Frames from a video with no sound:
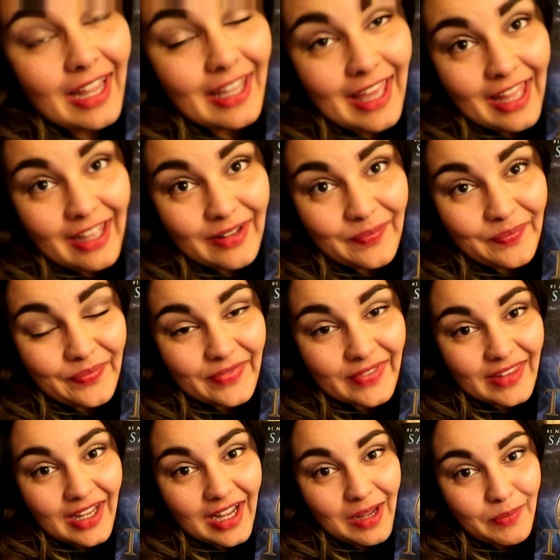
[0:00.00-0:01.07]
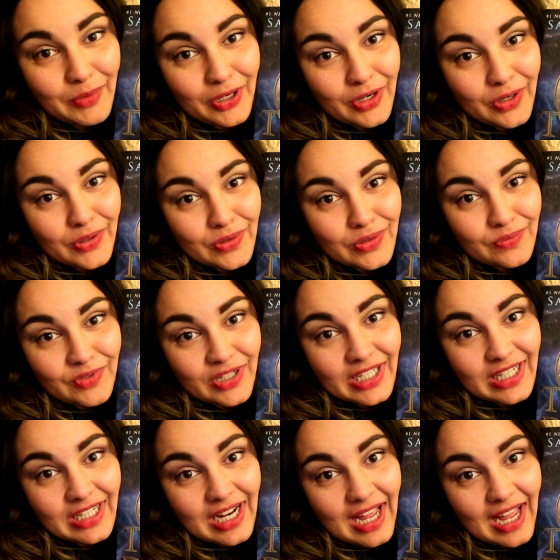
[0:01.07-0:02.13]
yeah, I'm going to go do some
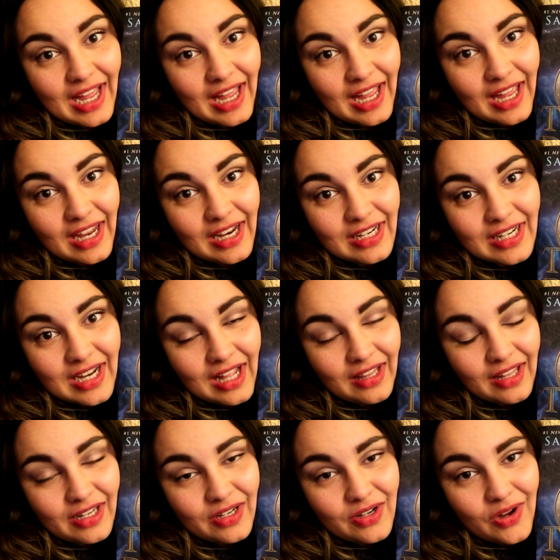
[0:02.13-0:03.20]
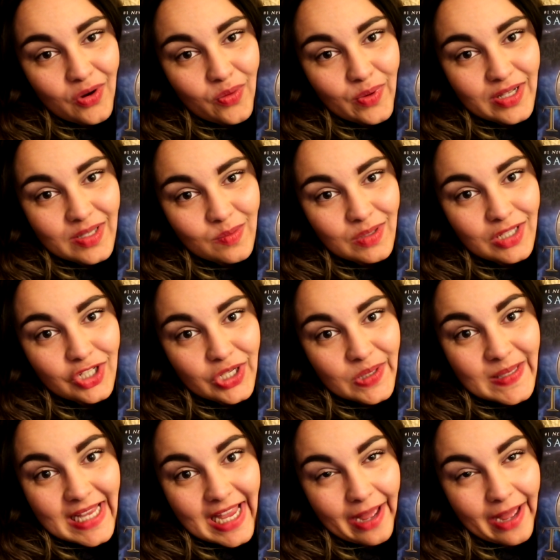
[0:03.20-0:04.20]
reading and I'll let you know when something juicy